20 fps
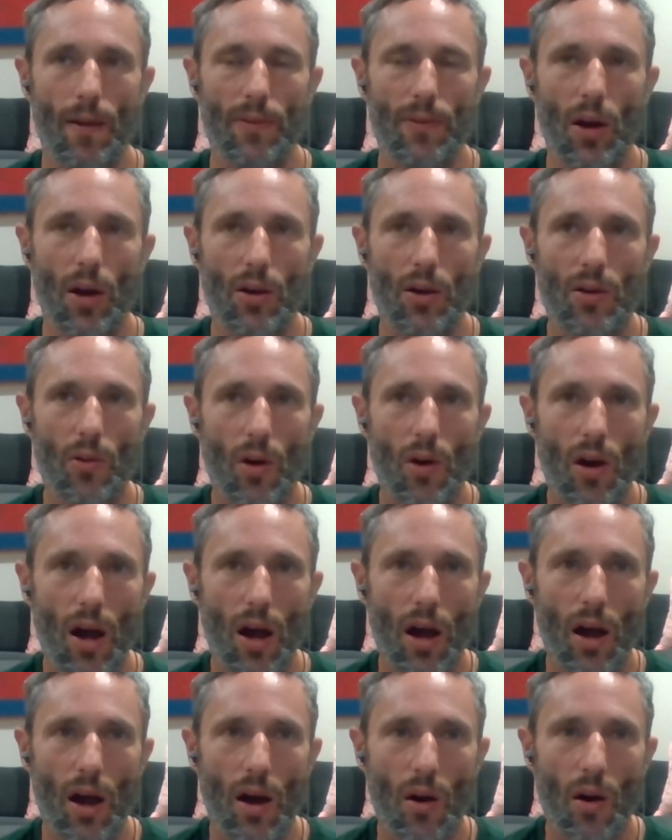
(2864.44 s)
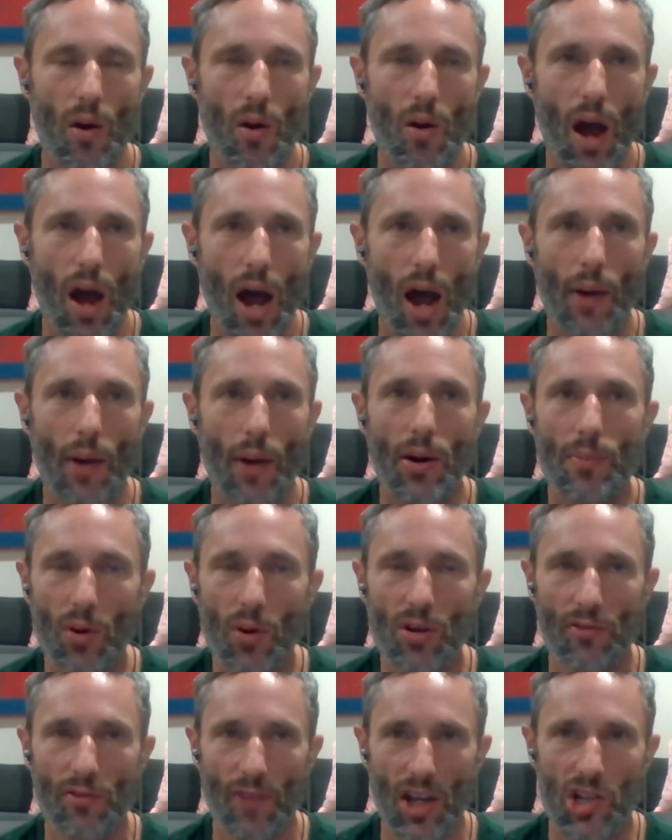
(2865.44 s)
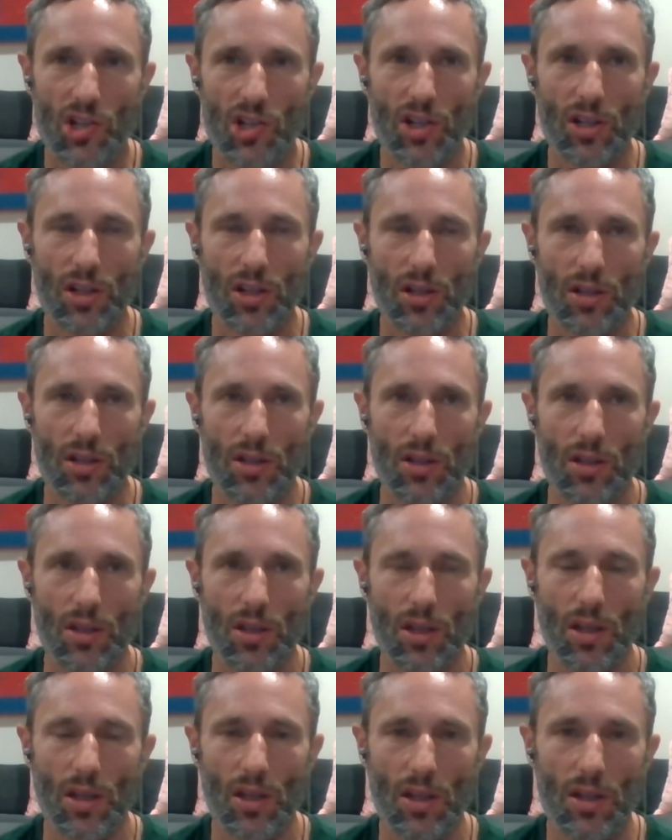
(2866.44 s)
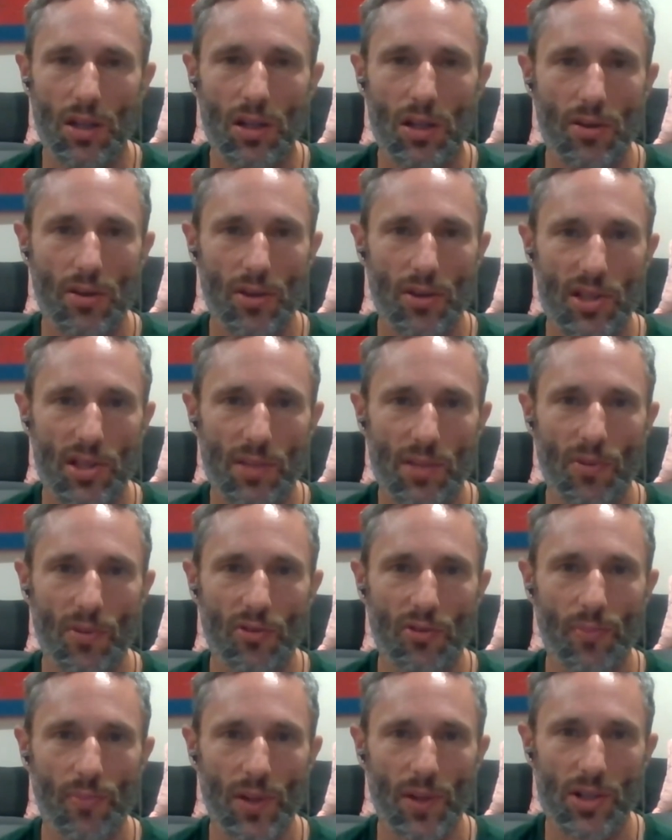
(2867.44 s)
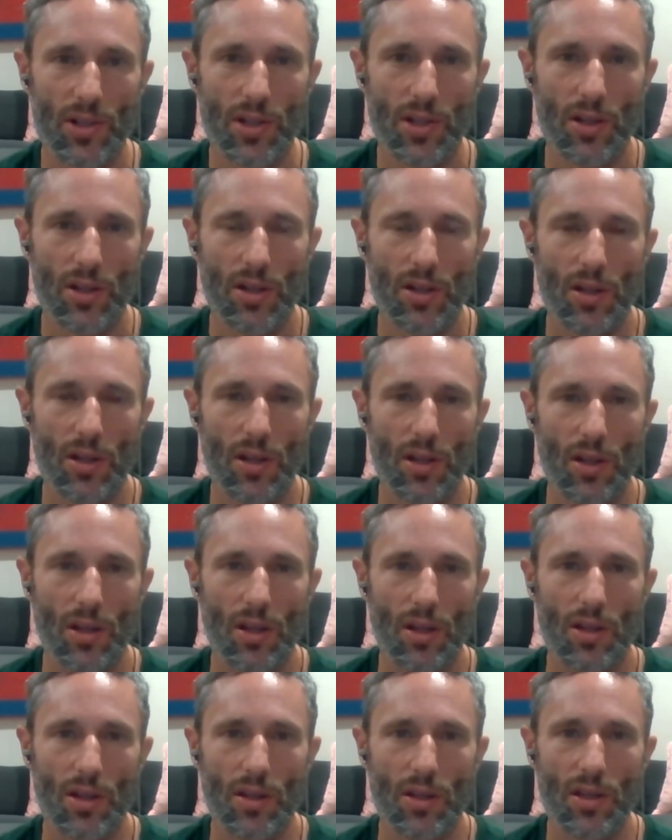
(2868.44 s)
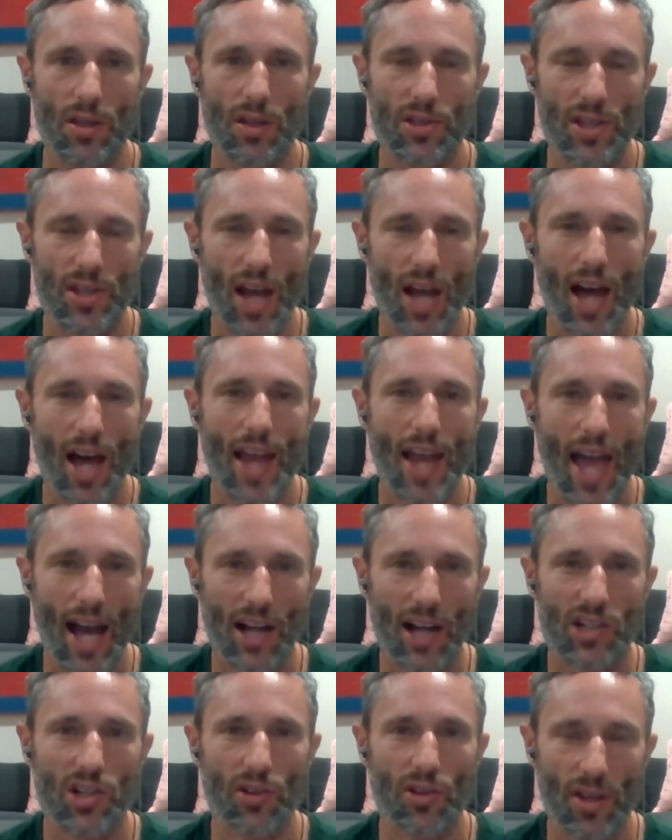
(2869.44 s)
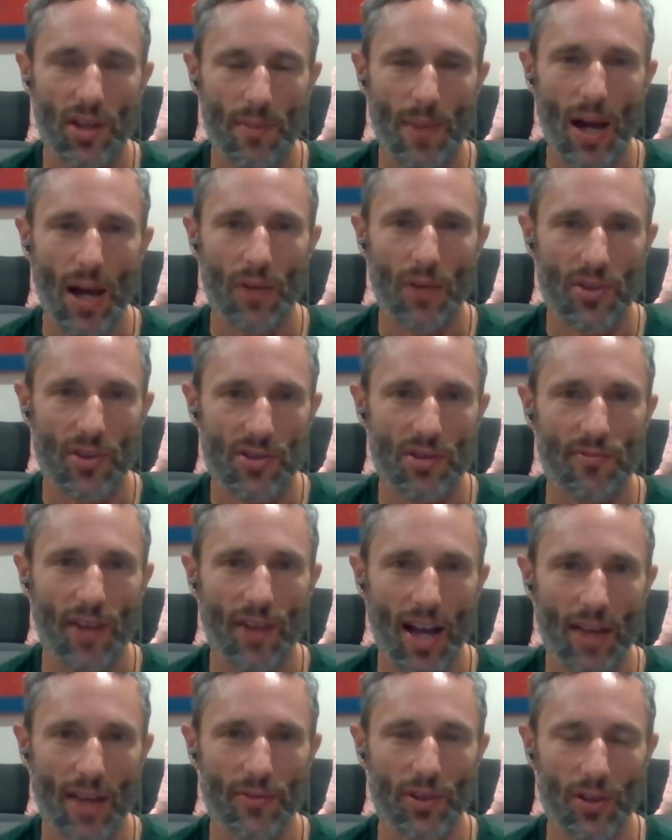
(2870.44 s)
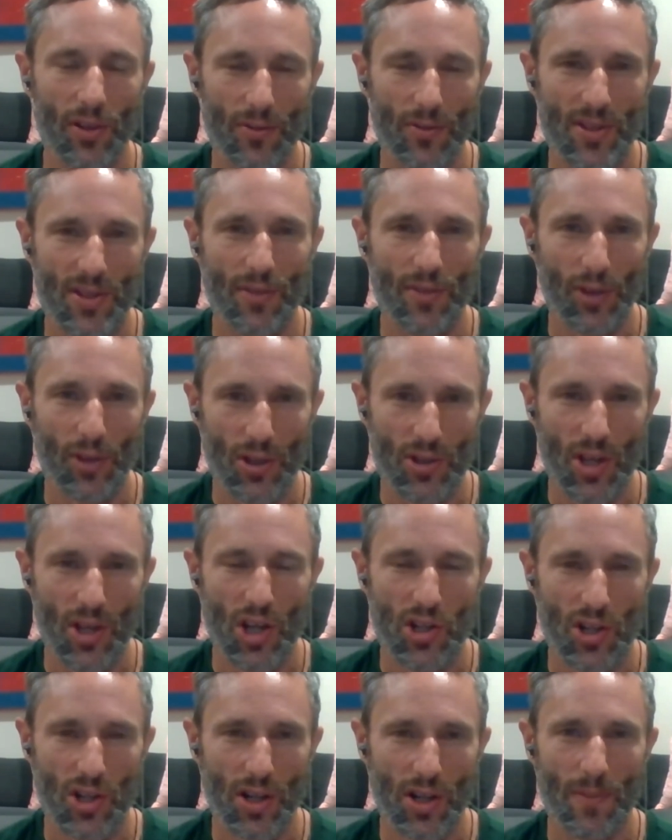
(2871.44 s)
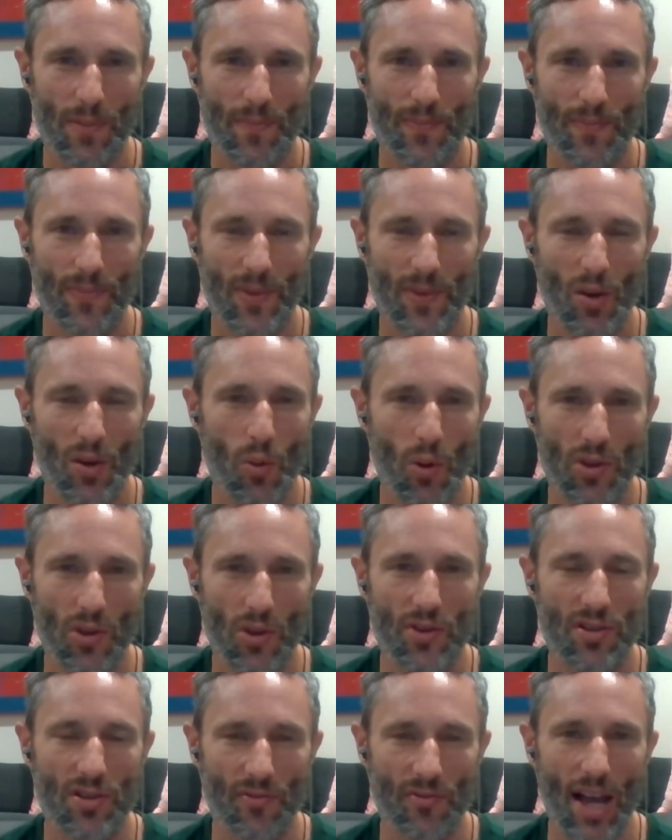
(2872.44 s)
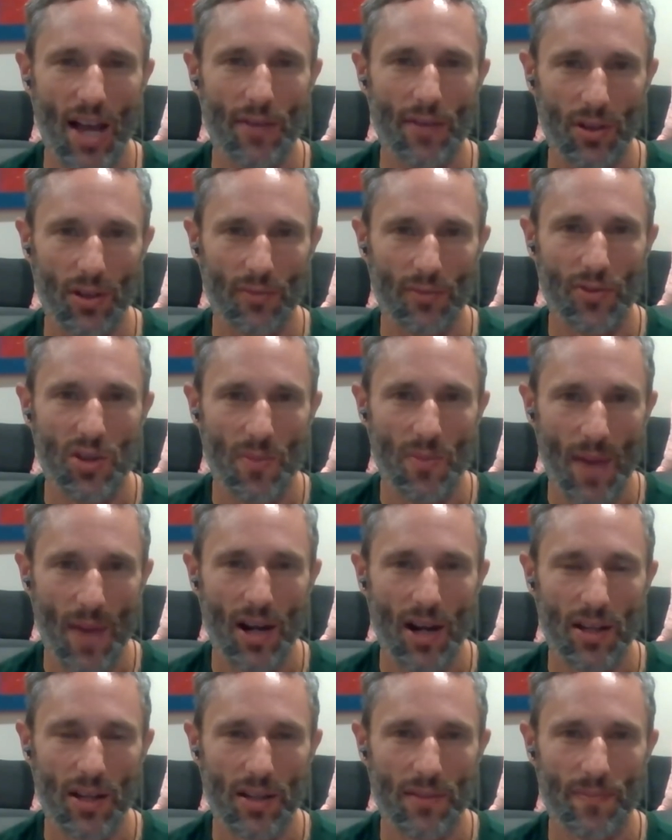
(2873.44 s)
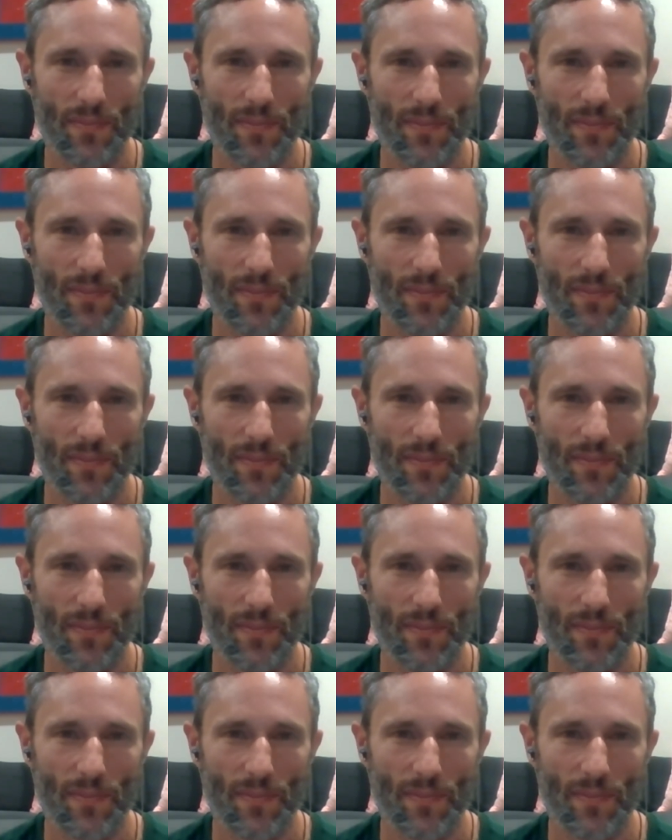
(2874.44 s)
that our motivation in this movement is not actually about the survival of civilization or the survival of humanity.